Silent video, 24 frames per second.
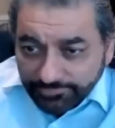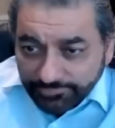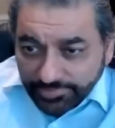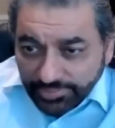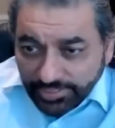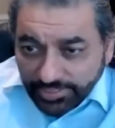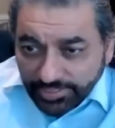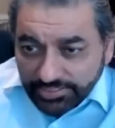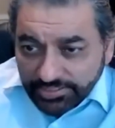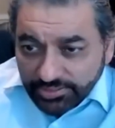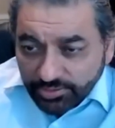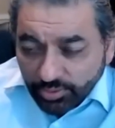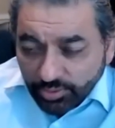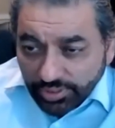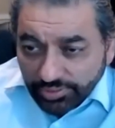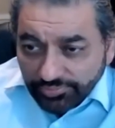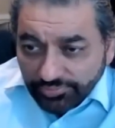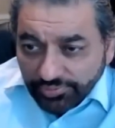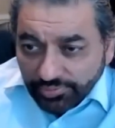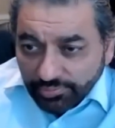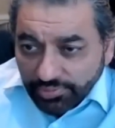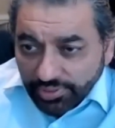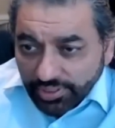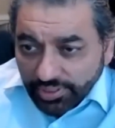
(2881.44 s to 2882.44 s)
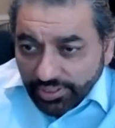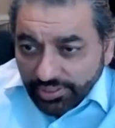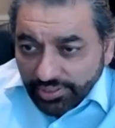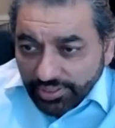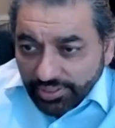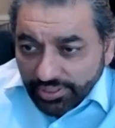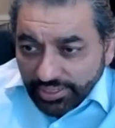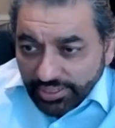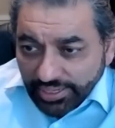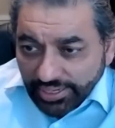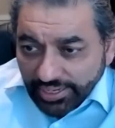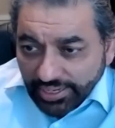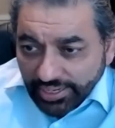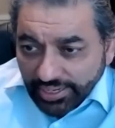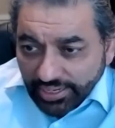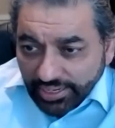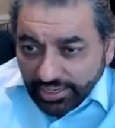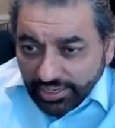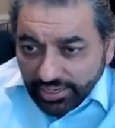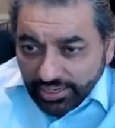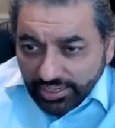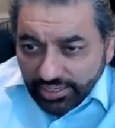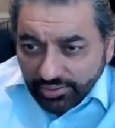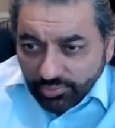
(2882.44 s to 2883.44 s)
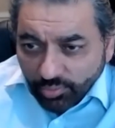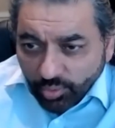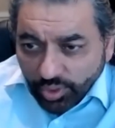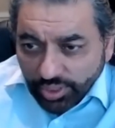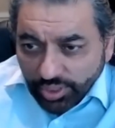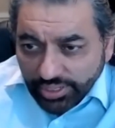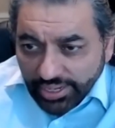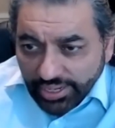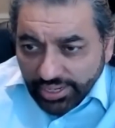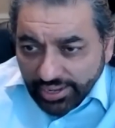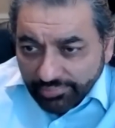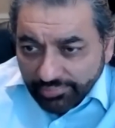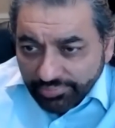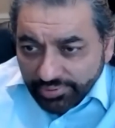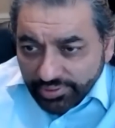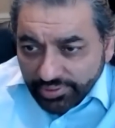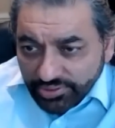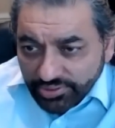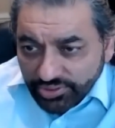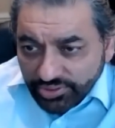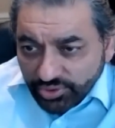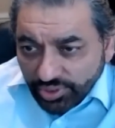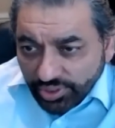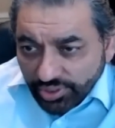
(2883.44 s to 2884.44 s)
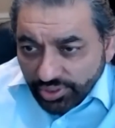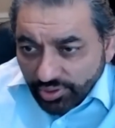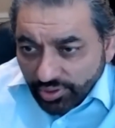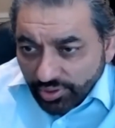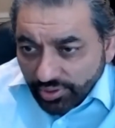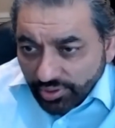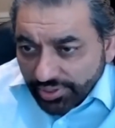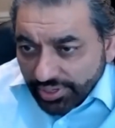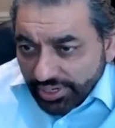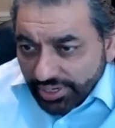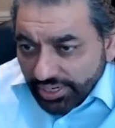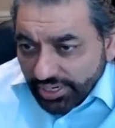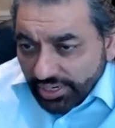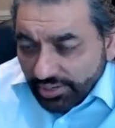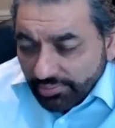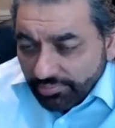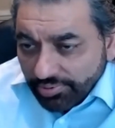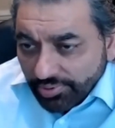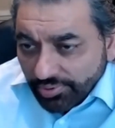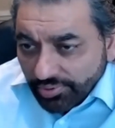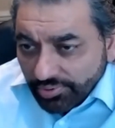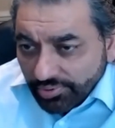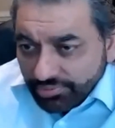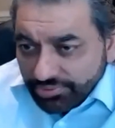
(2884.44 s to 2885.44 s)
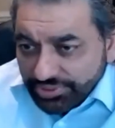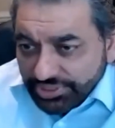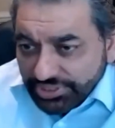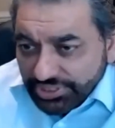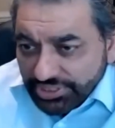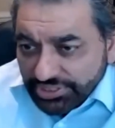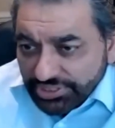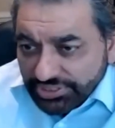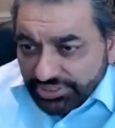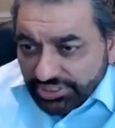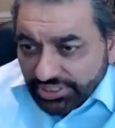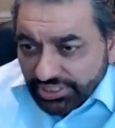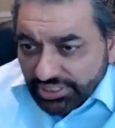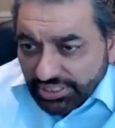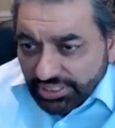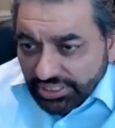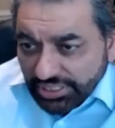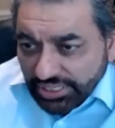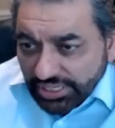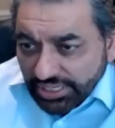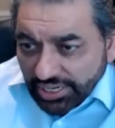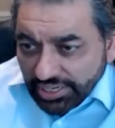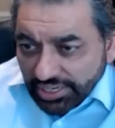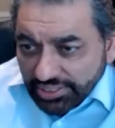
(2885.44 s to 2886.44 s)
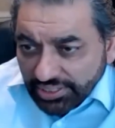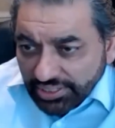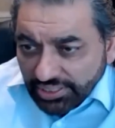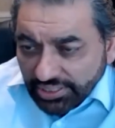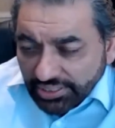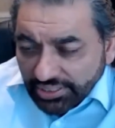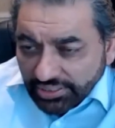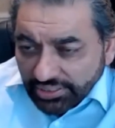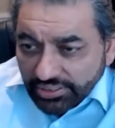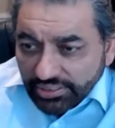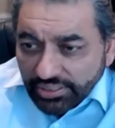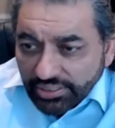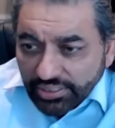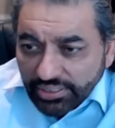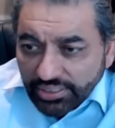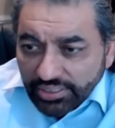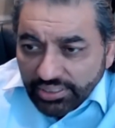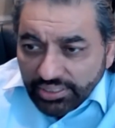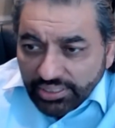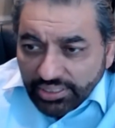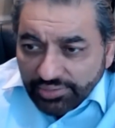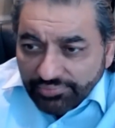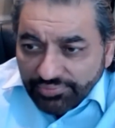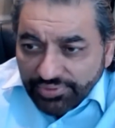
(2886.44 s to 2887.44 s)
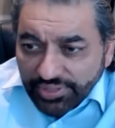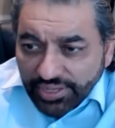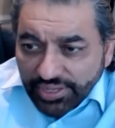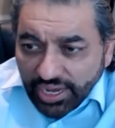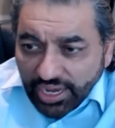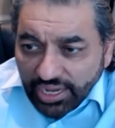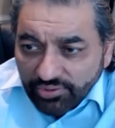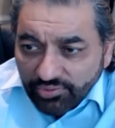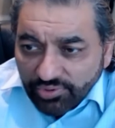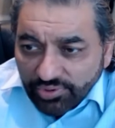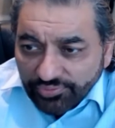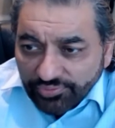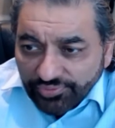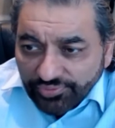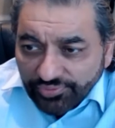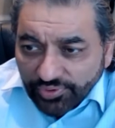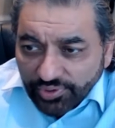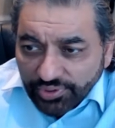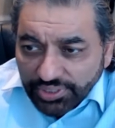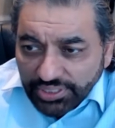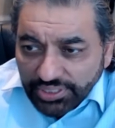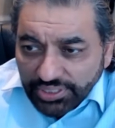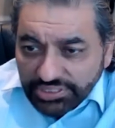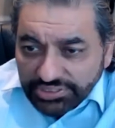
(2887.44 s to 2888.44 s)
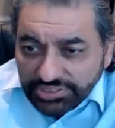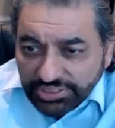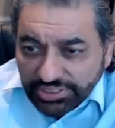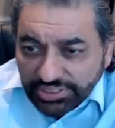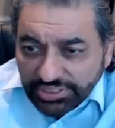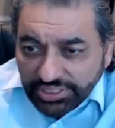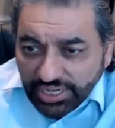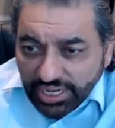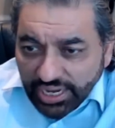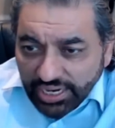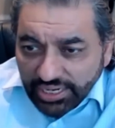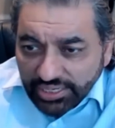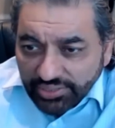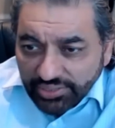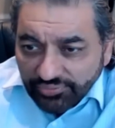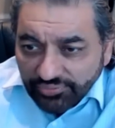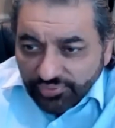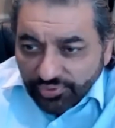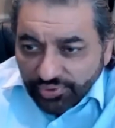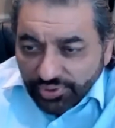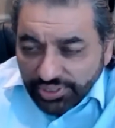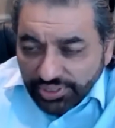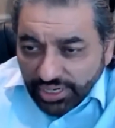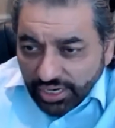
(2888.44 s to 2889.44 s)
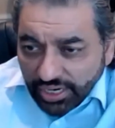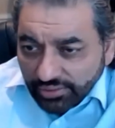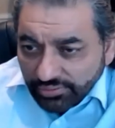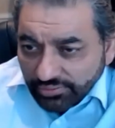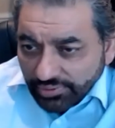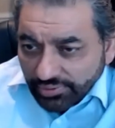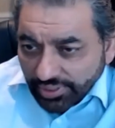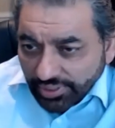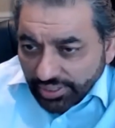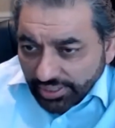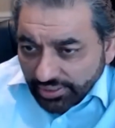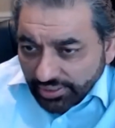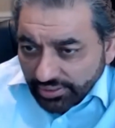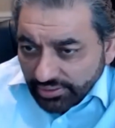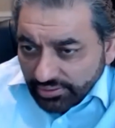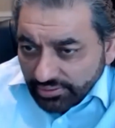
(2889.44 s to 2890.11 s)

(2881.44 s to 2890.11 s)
Next one from another AA. What happens to an already approved GC EAD if the I-140 is denied for a downgrade?